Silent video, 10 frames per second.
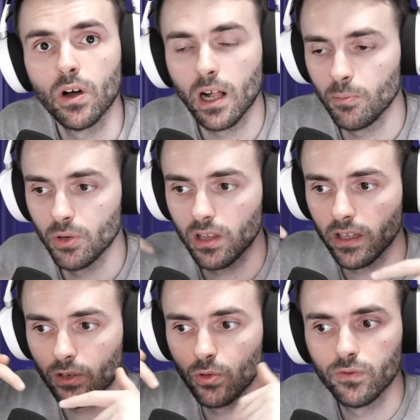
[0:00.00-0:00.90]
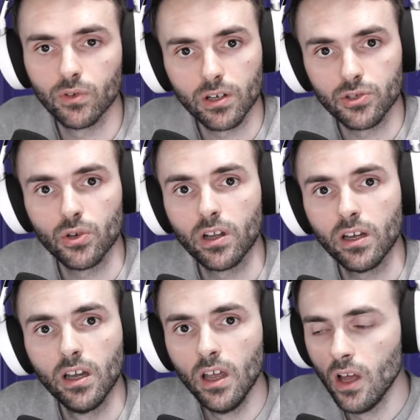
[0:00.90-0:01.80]
I'll put a link to Fungazione
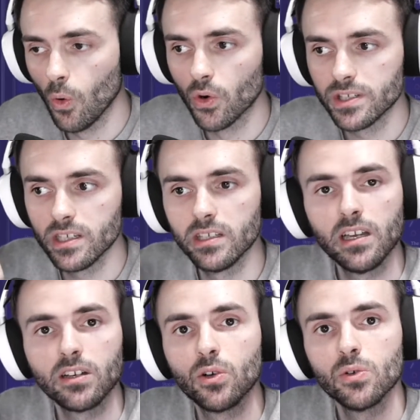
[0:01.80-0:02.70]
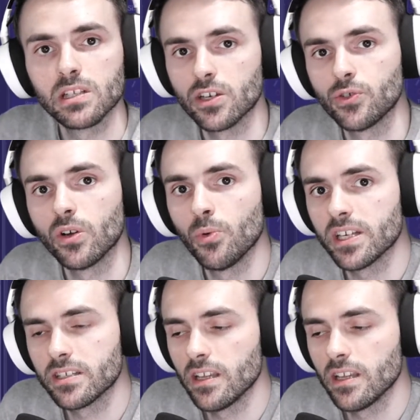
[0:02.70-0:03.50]
or sizzy.co/request,